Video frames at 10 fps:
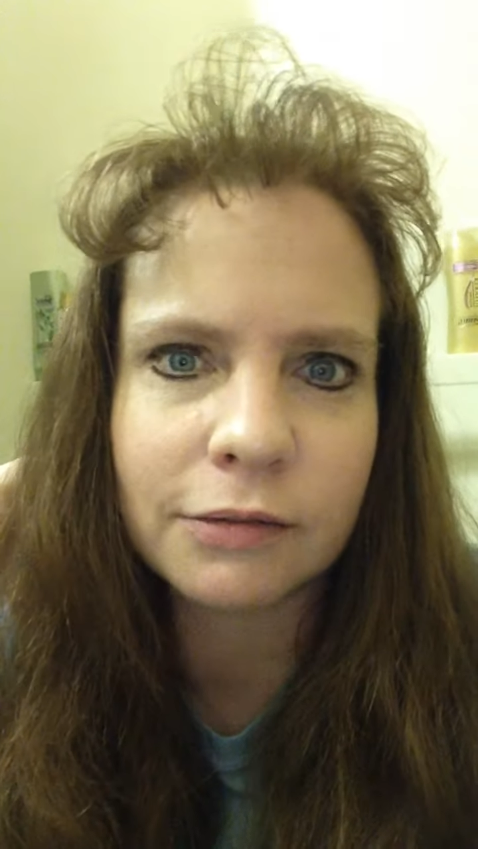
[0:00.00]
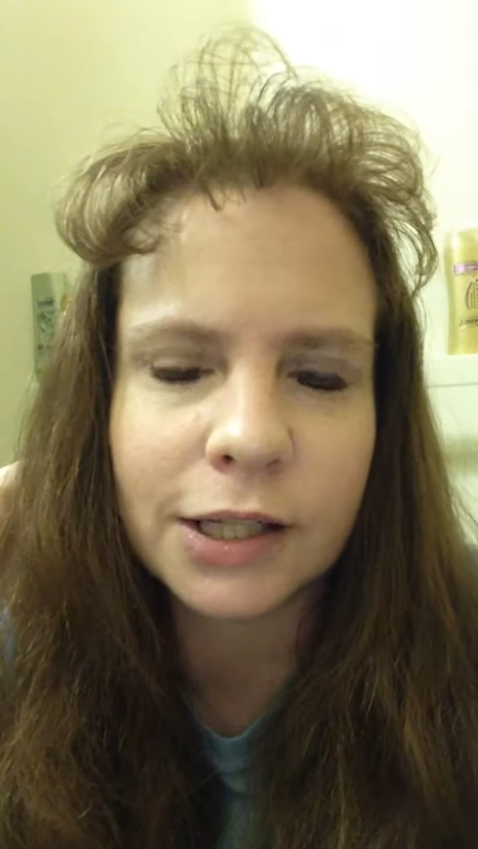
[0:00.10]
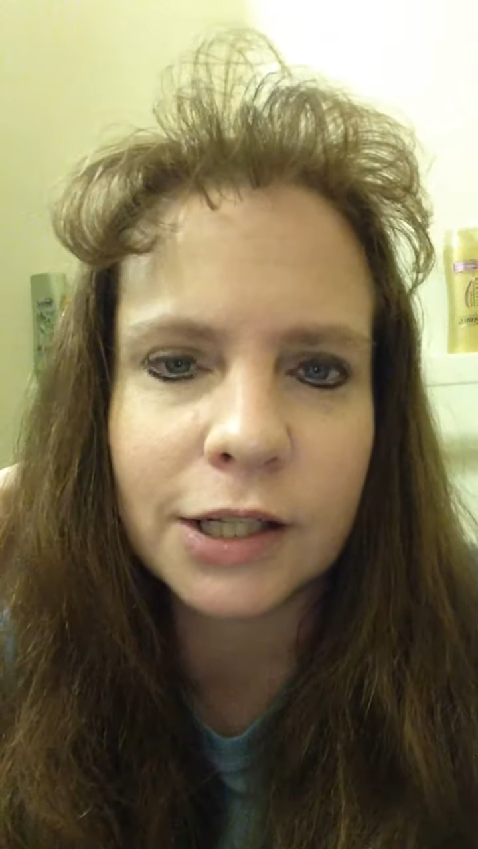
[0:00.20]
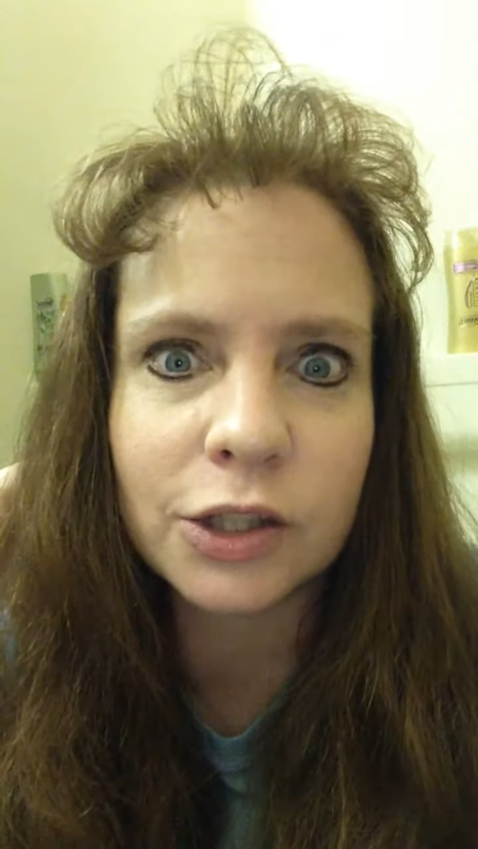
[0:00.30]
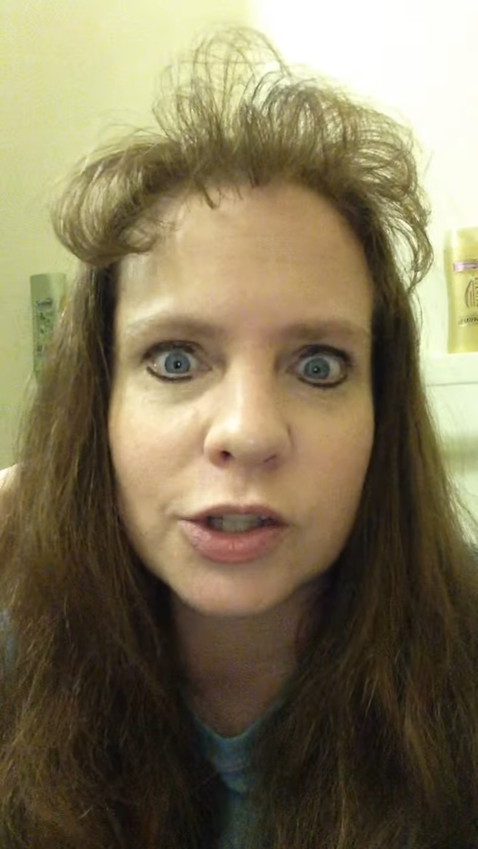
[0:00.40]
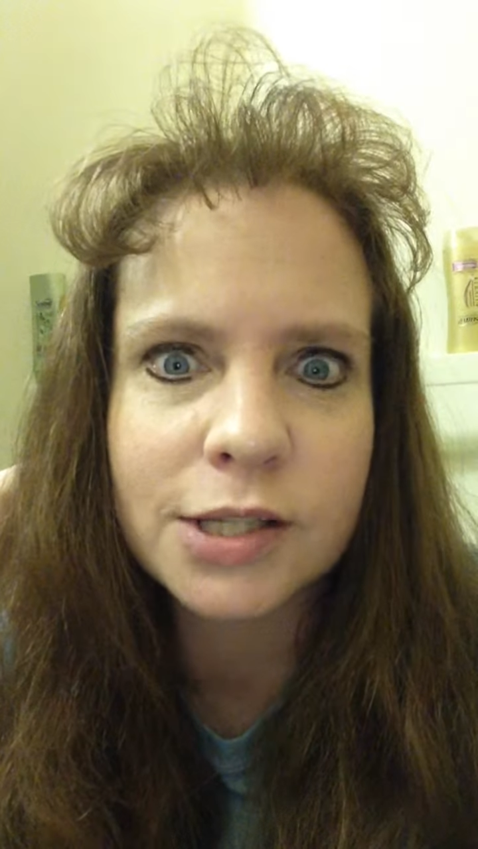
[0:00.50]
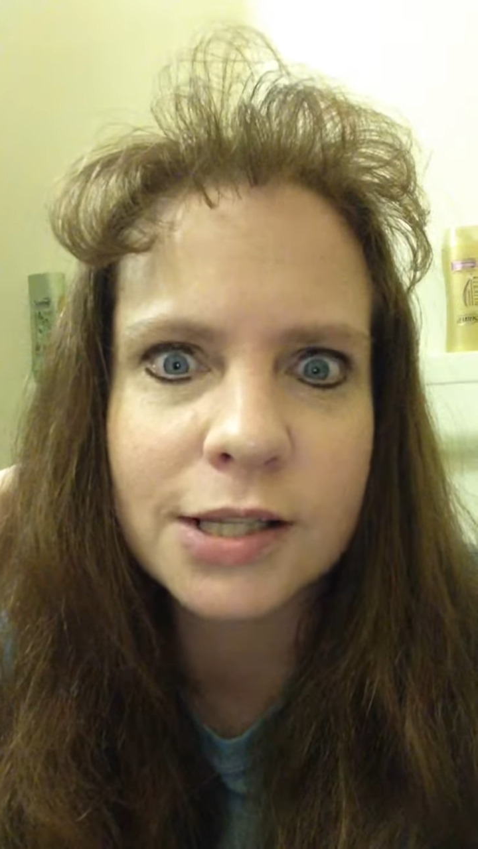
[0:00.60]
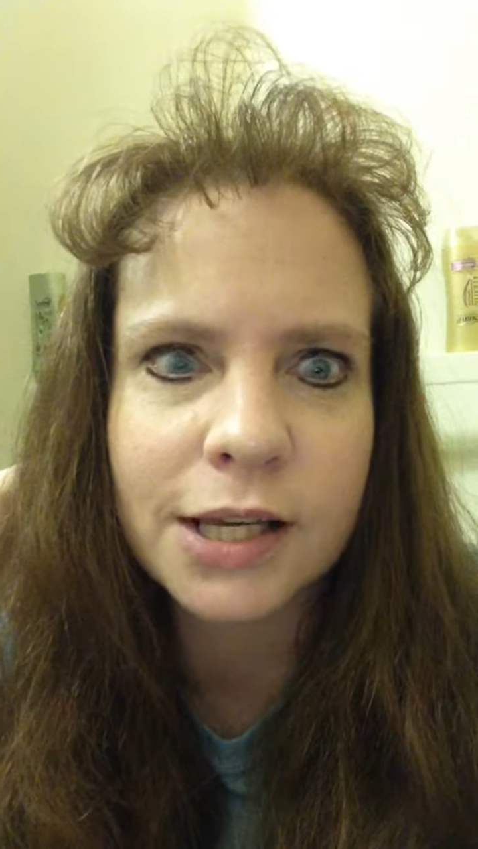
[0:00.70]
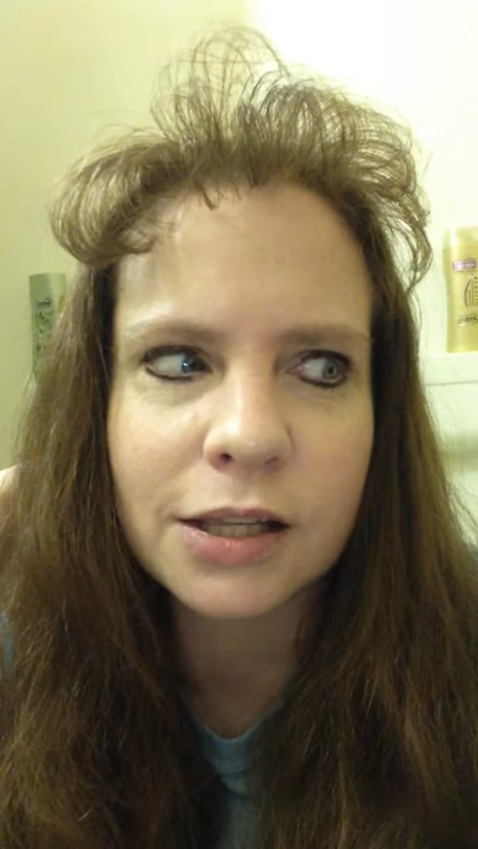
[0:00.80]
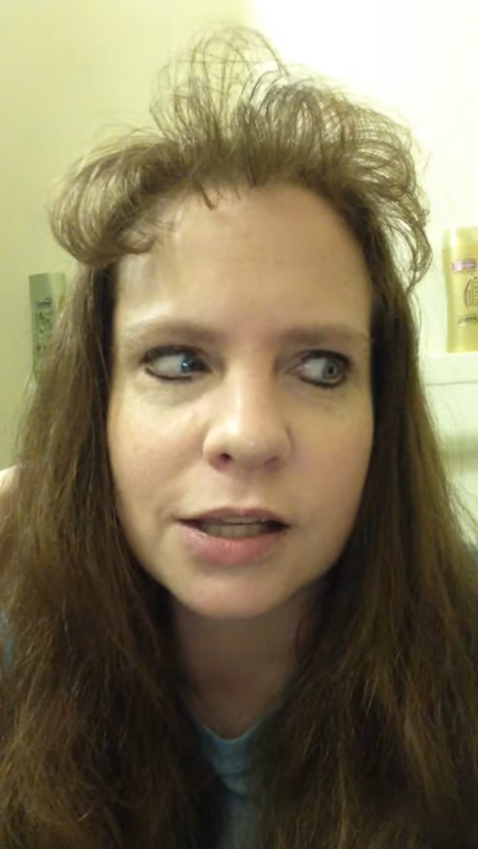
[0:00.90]
and it looks
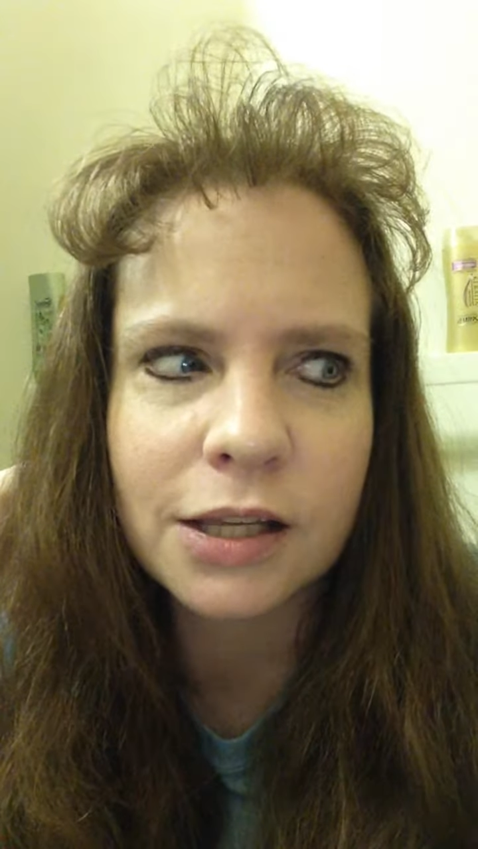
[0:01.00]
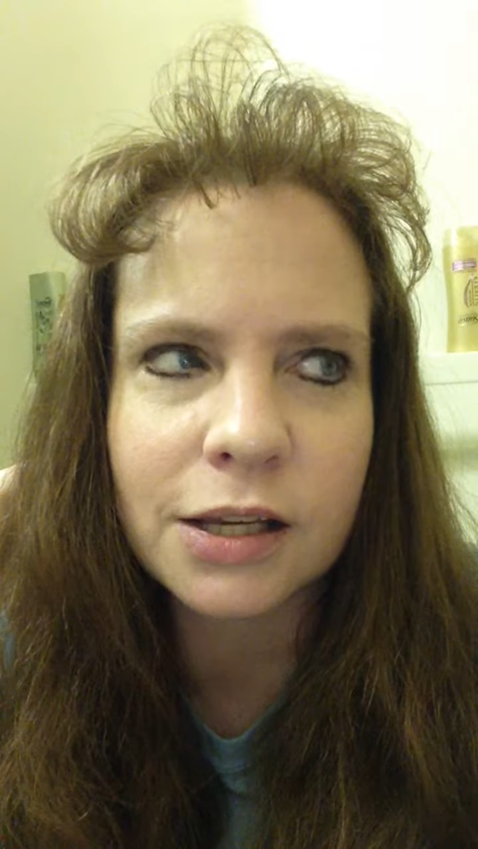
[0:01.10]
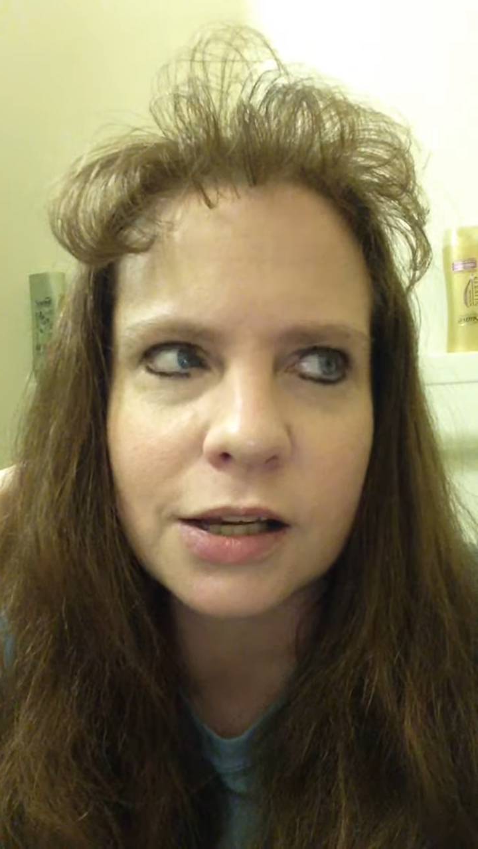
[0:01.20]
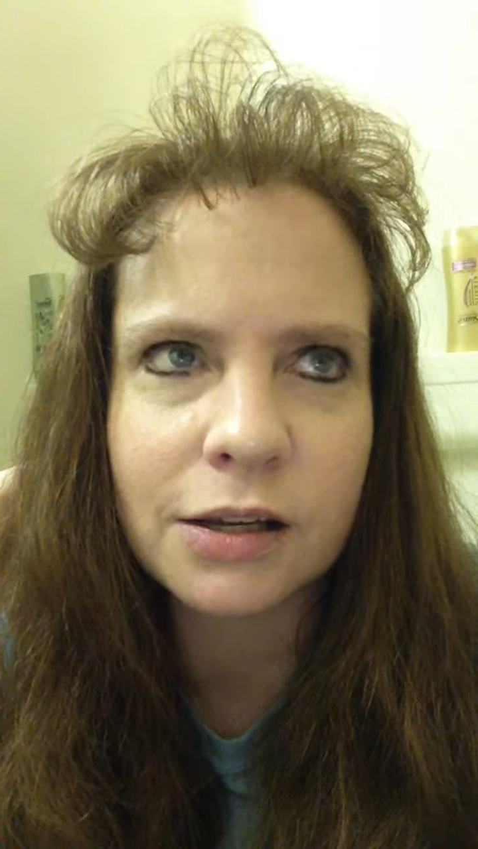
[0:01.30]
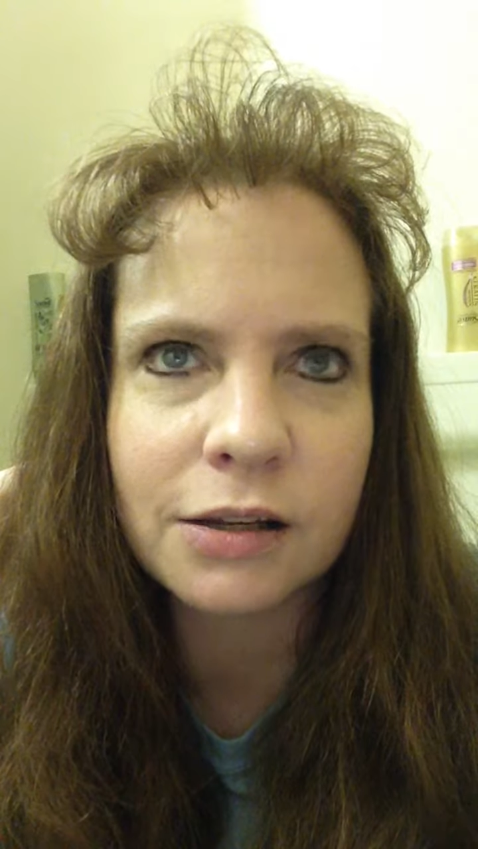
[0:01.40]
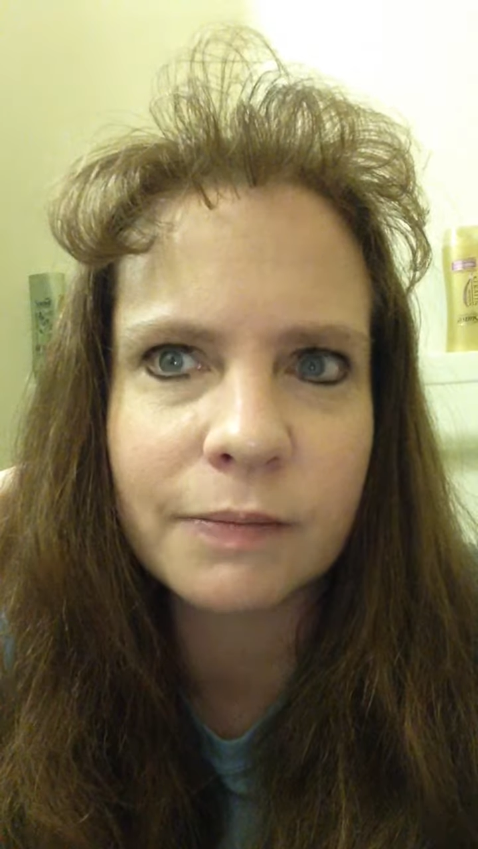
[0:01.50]
like the uh,